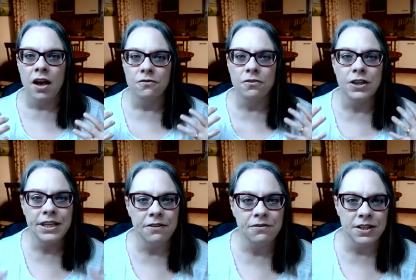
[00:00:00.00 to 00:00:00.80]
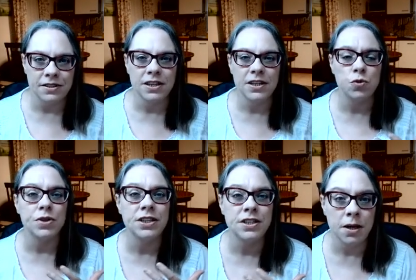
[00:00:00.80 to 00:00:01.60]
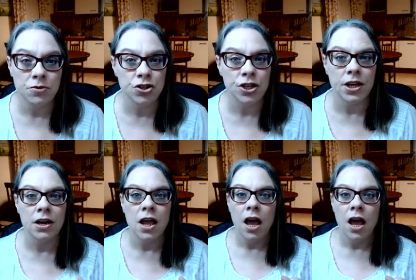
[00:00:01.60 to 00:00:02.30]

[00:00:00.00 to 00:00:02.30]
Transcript: forgiveness, His redemption,